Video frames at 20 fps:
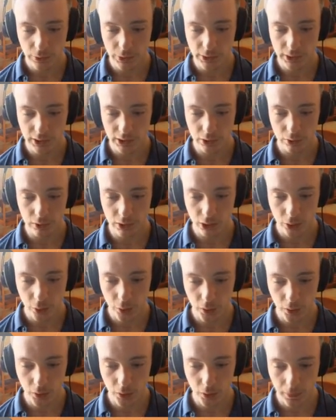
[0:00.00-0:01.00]
used in Qt
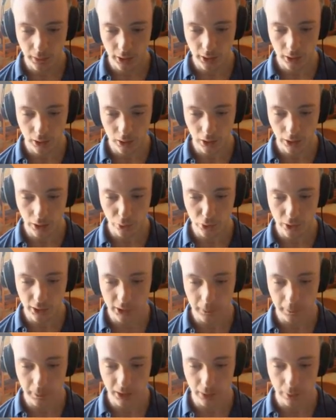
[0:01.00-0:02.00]
Quick, but it allows
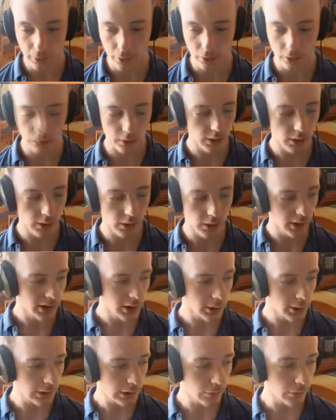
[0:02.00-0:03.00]
it to be more
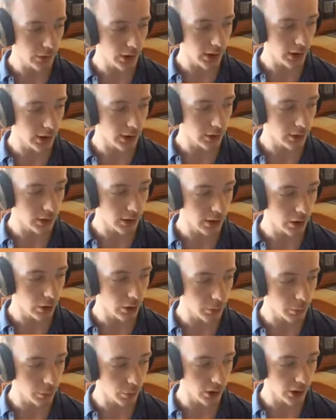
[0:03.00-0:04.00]
specific and
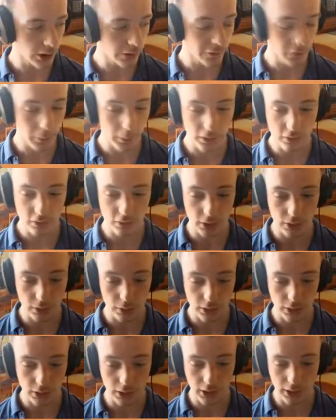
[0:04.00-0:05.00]
encode more information
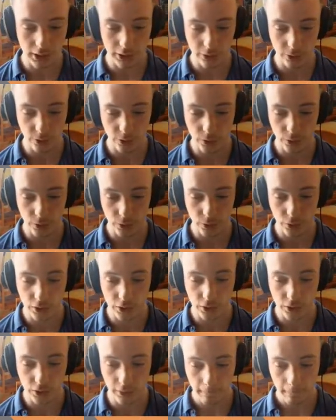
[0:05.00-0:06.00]
used in the
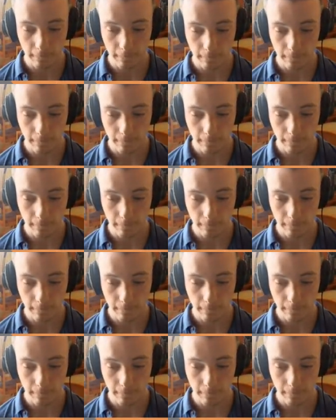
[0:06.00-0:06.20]
hierarchy.